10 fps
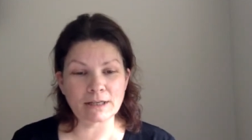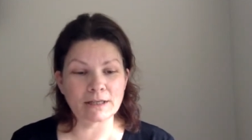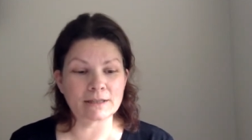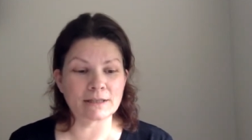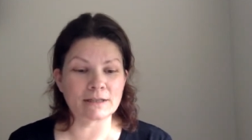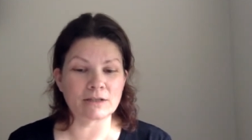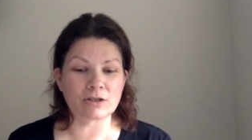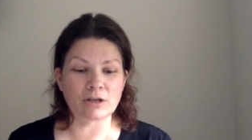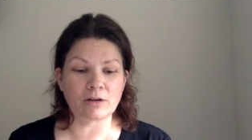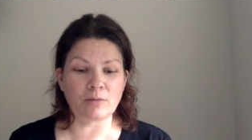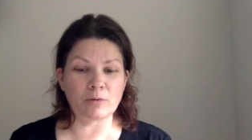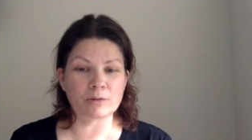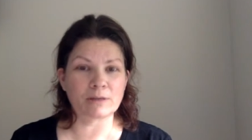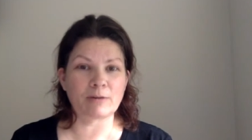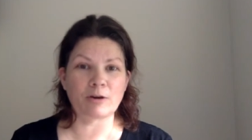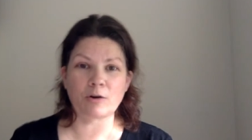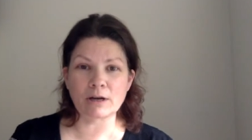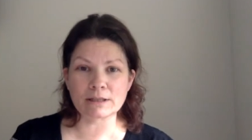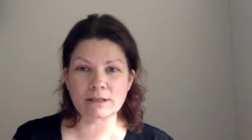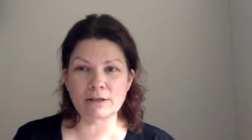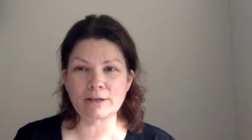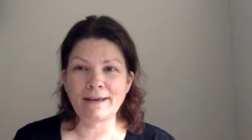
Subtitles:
This is a channel mostly about cross stitch.